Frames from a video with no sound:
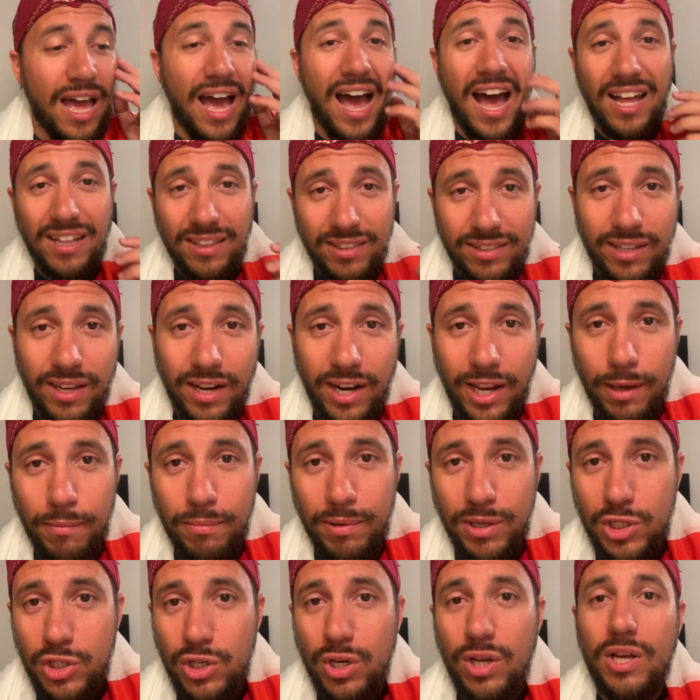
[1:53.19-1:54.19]
Ante
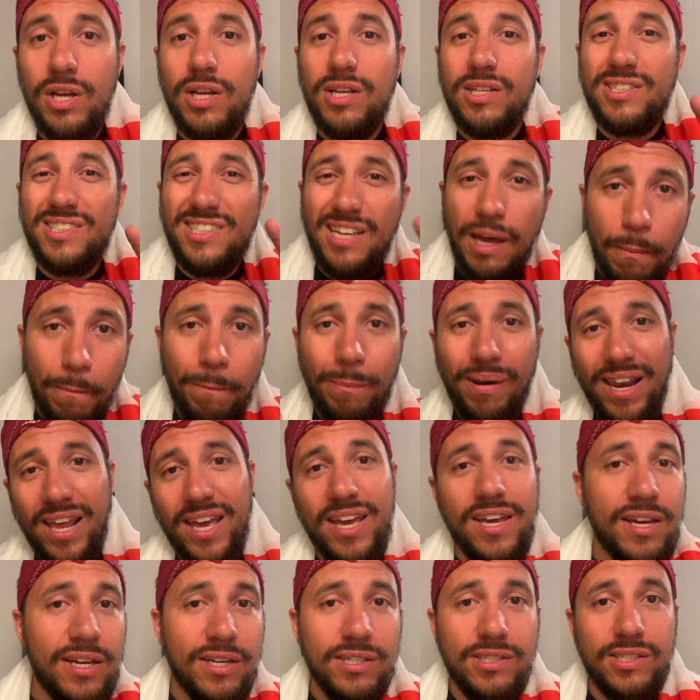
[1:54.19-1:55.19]
Rebic, some
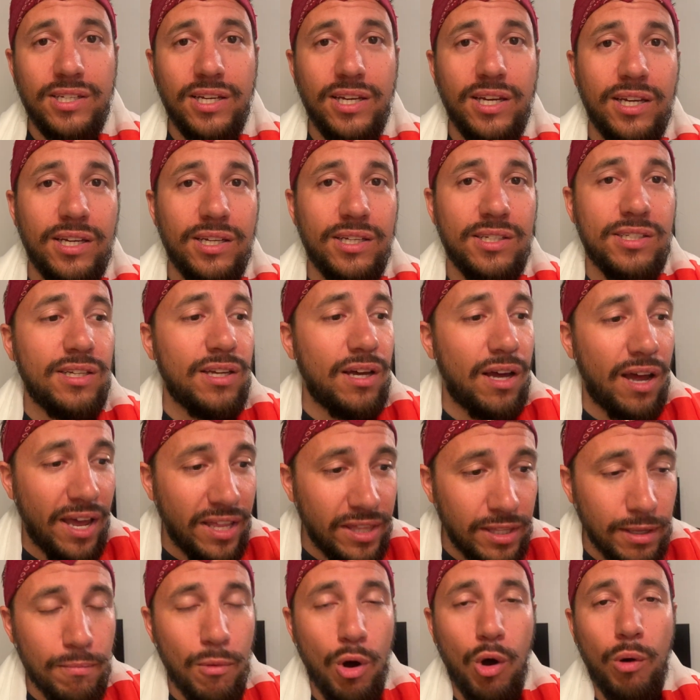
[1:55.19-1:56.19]
players say
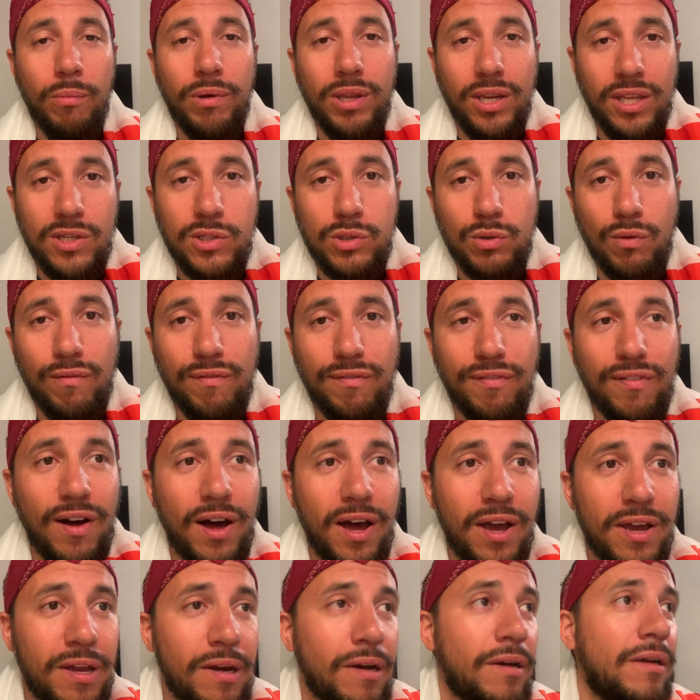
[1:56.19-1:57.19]
at the moment he's on
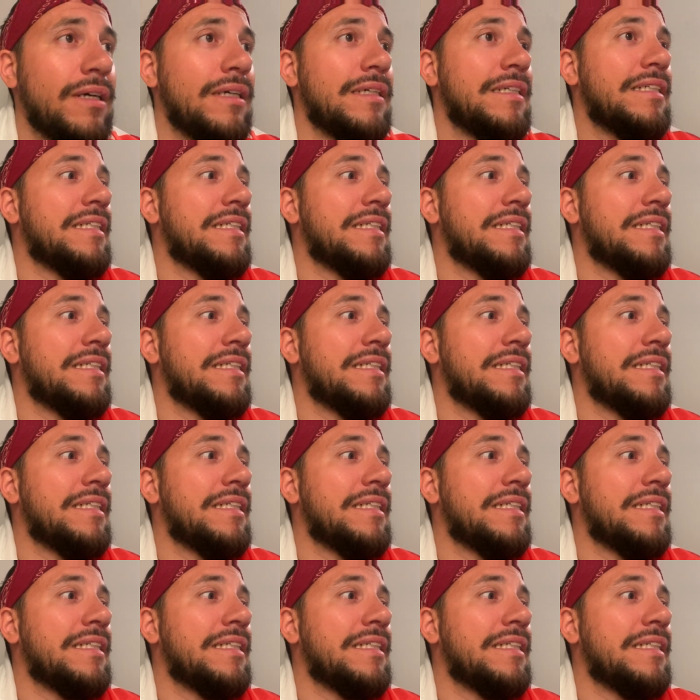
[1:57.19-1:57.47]
fire.